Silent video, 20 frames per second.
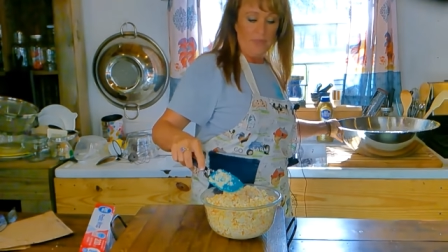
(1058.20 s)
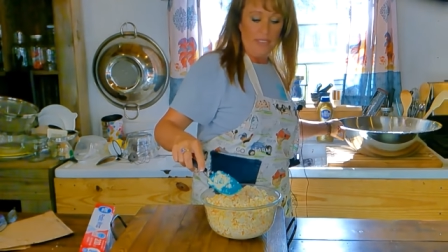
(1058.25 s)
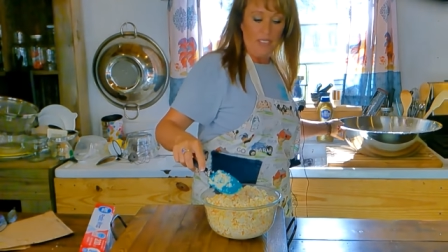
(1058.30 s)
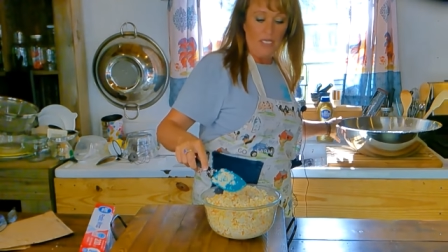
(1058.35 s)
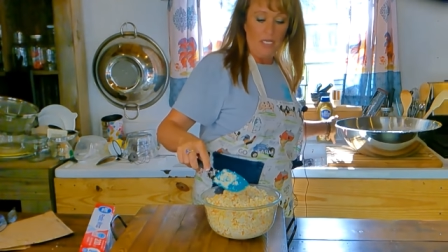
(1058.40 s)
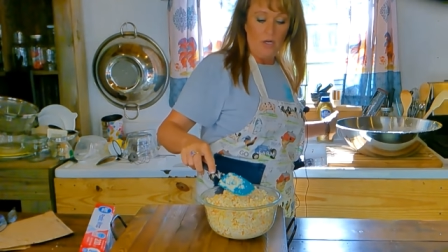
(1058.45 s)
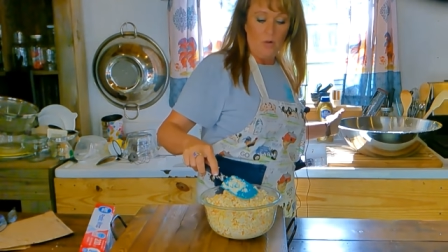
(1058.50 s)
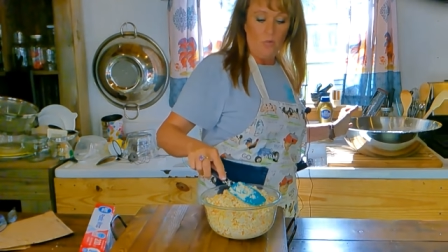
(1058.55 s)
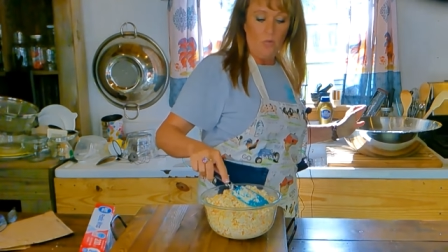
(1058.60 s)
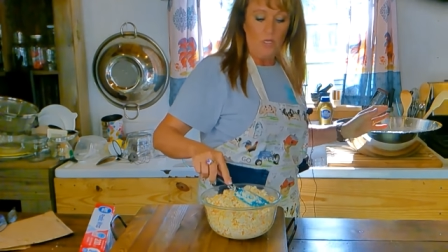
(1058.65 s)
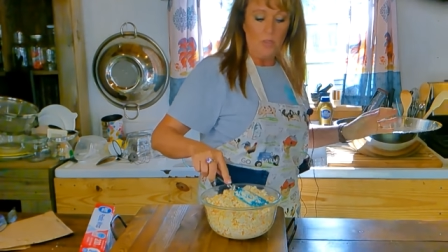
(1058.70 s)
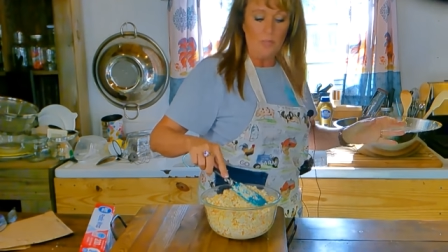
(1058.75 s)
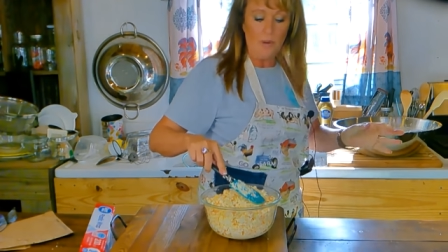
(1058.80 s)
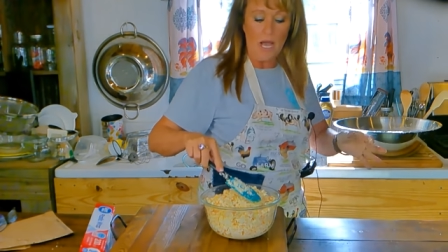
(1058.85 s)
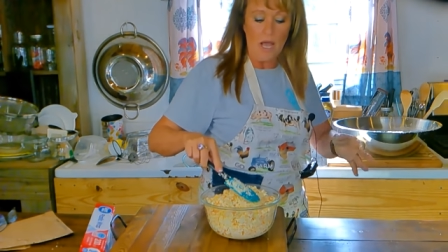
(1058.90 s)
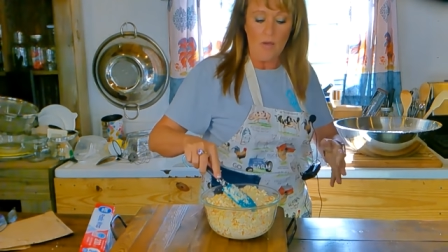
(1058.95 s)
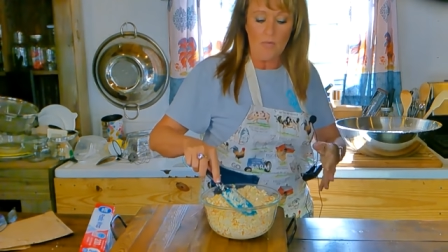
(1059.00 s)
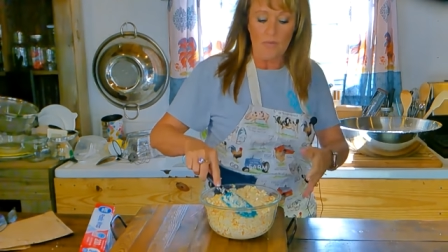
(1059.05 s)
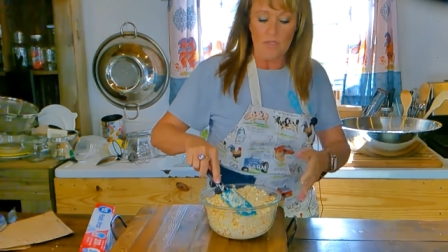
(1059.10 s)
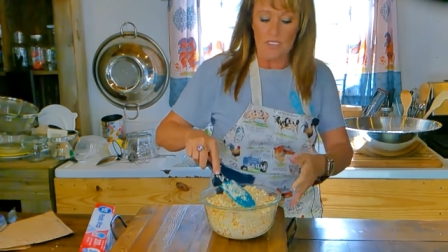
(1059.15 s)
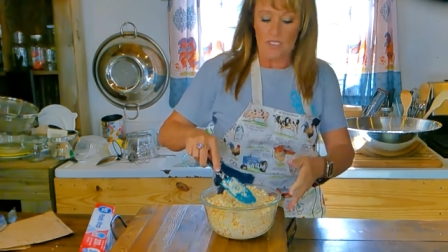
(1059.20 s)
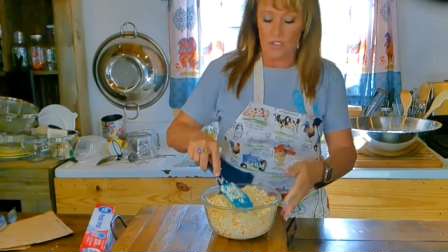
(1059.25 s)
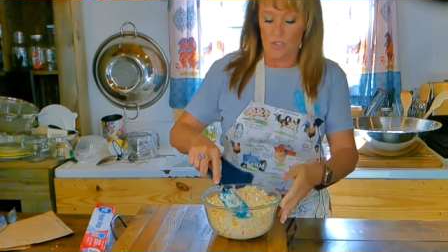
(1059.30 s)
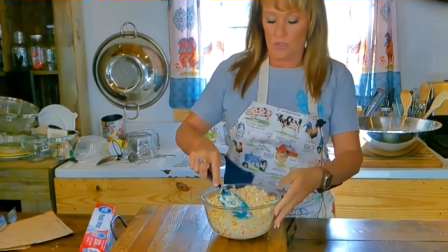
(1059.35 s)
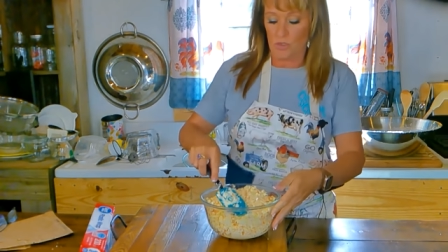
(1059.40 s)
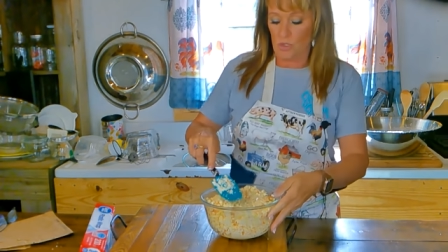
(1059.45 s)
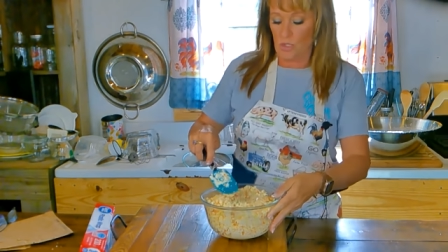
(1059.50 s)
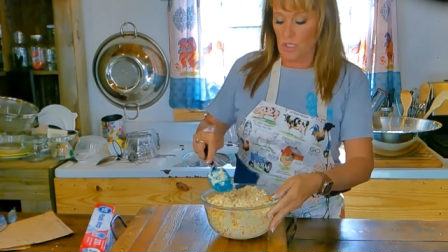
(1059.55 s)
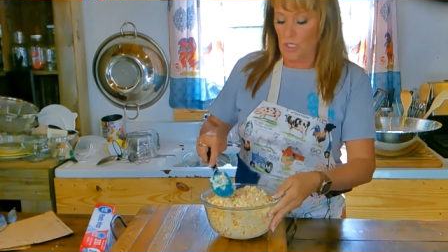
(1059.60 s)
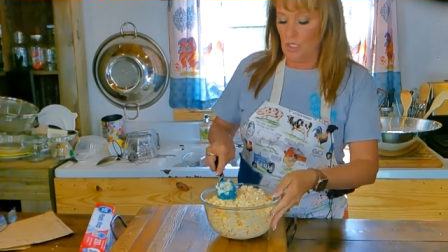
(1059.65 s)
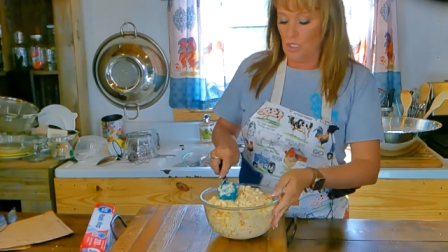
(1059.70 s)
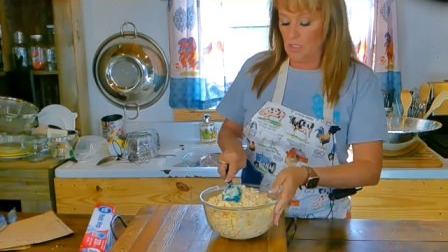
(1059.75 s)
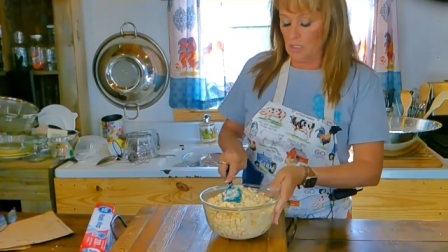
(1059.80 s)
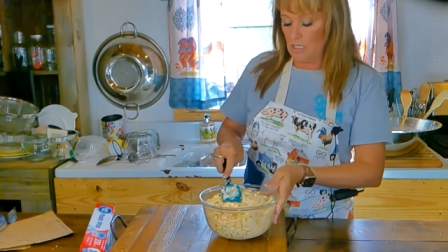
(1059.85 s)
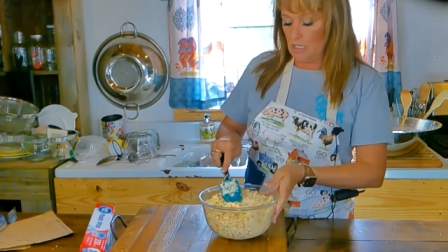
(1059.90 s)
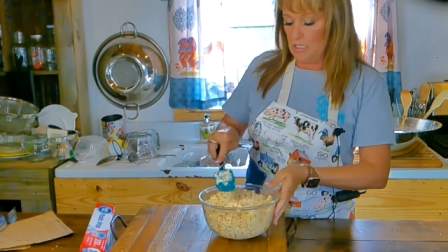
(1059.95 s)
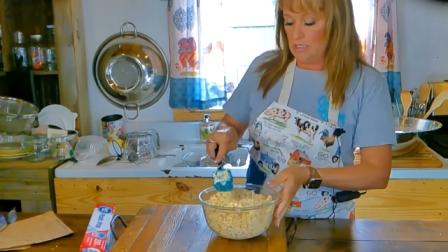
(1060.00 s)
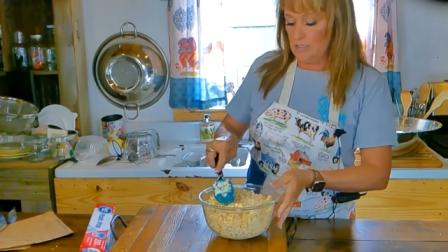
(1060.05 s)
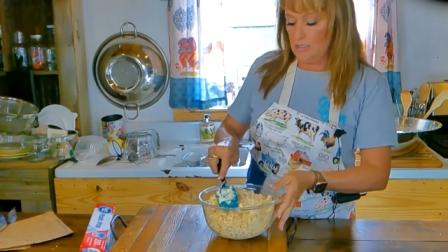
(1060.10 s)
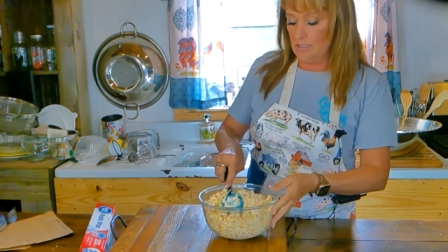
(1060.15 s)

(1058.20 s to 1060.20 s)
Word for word: We bought this truck